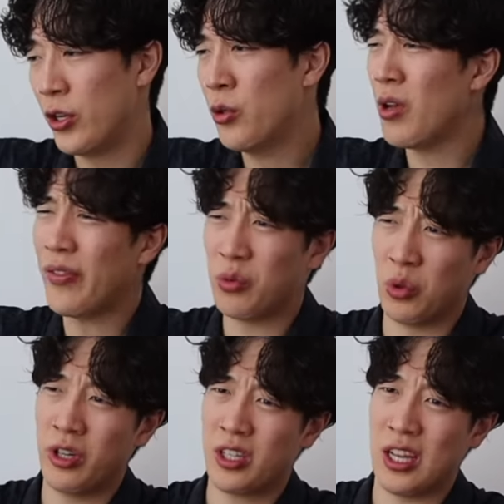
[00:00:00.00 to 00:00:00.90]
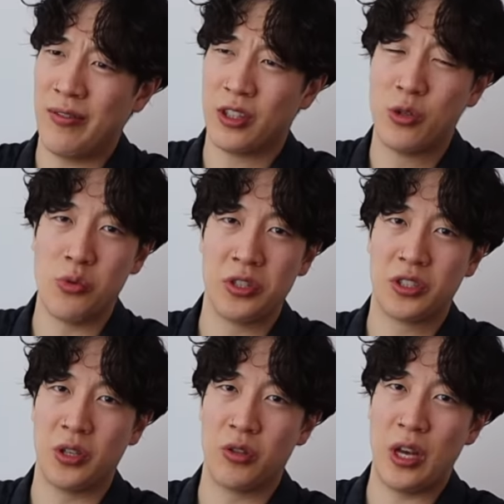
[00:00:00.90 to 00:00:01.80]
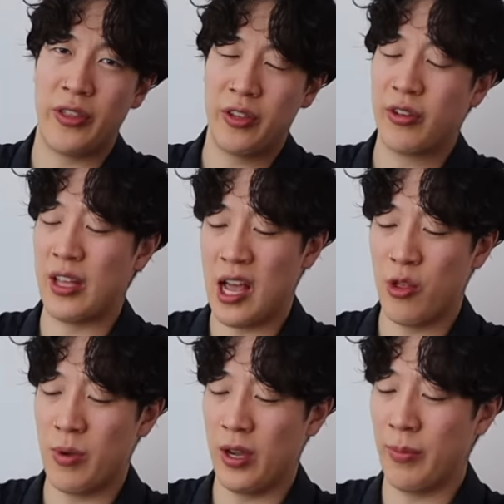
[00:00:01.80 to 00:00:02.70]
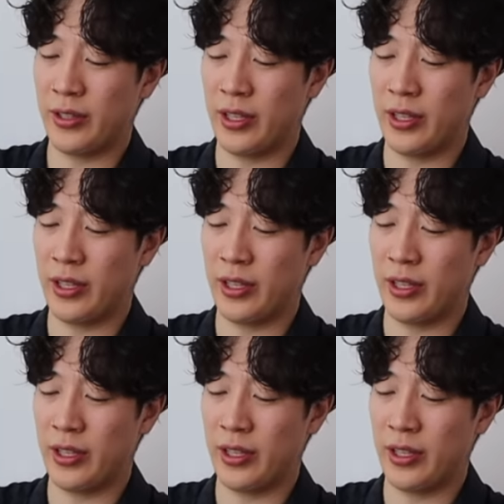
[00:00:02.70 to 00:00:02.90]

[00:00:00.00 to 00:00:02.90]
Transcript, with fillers: You don't have to worry because I have a 2 inch so I think you can handle my, my